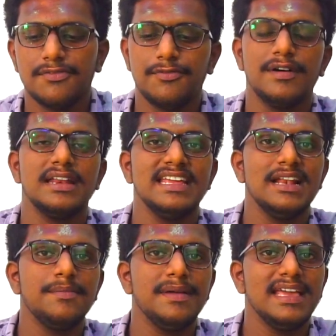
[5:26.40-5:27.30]
for
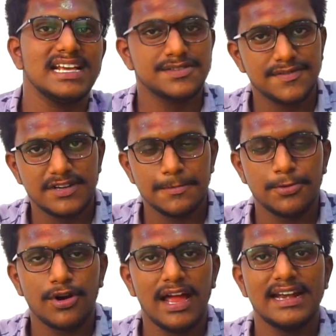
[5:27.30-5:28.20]
Realme X50
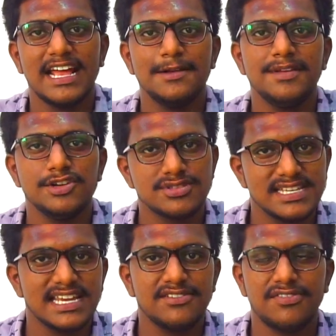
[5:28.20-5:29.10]
Pro, and I'll be
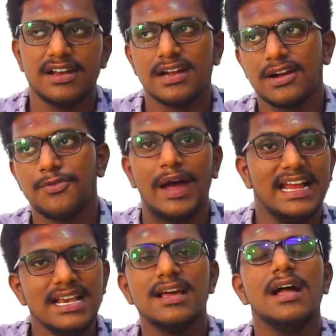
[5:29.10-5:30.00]
using it for a
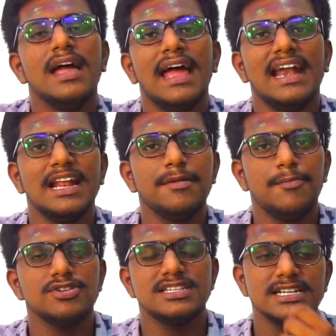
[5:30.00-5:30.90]
while, and I'll be
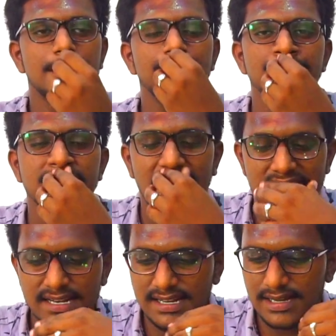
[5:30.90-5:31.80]
posting up.
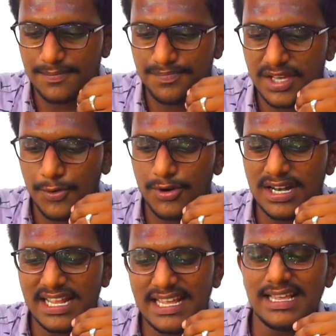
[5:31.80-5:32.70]
And the
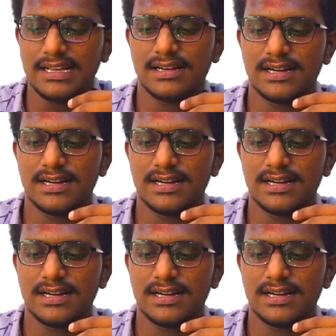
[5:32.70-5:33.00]
only